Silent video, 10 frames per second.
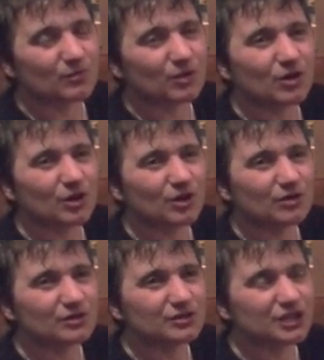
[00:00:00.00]
were
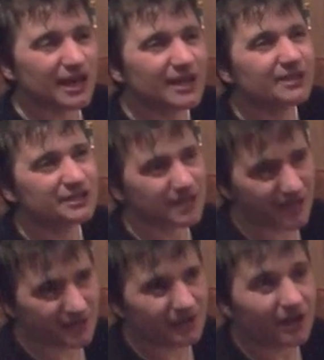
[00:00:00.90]
changing
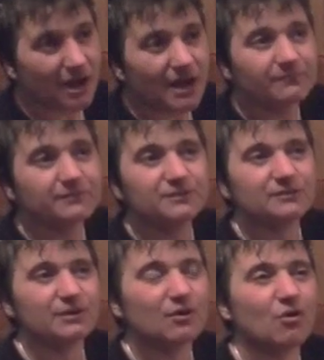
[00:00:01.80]
the
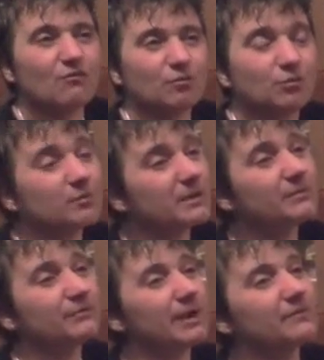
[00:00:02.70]
lives of all the
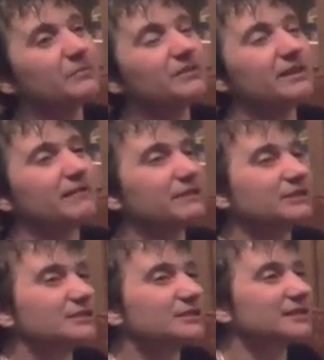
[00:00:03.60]
people around them in their
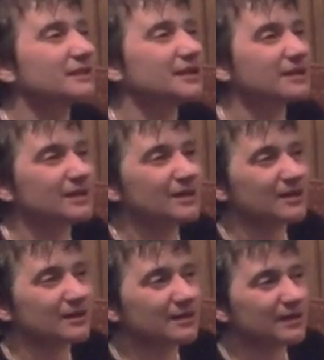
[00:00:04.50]
villages.
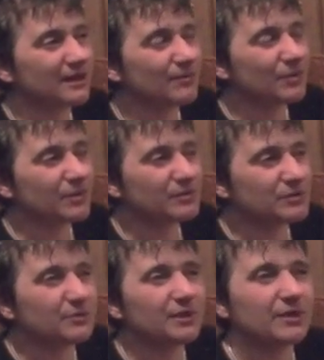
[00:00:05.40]
And what they were
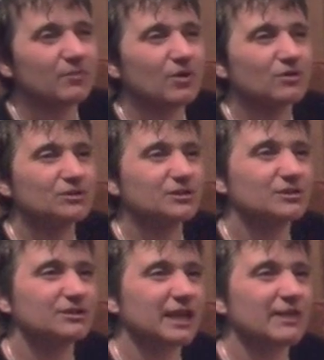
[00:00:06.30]
doing was
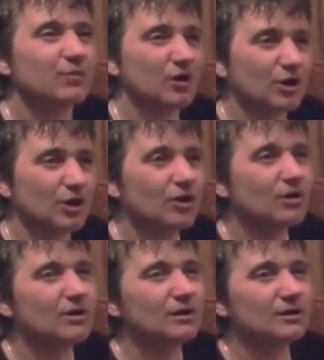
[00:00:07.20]
they were
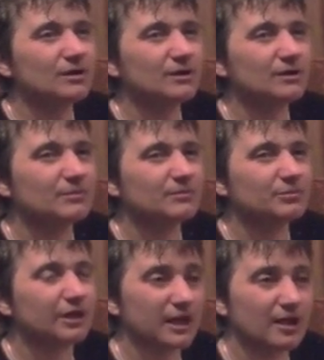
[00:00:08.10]

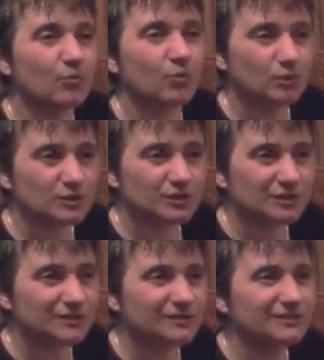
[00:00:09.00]
bringing water
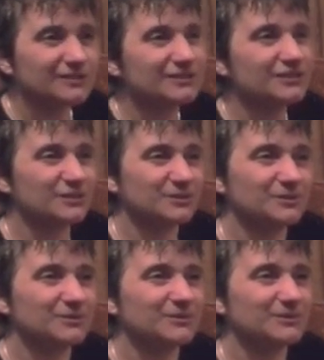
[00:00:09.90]
to
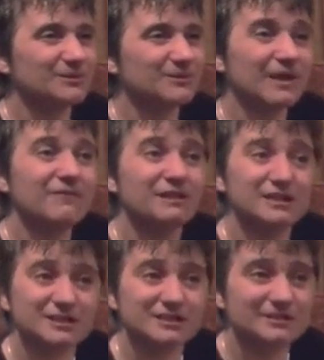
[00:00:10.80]
their
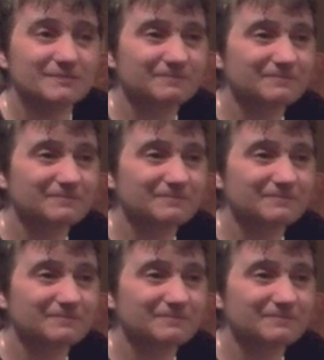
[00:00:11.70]
villages.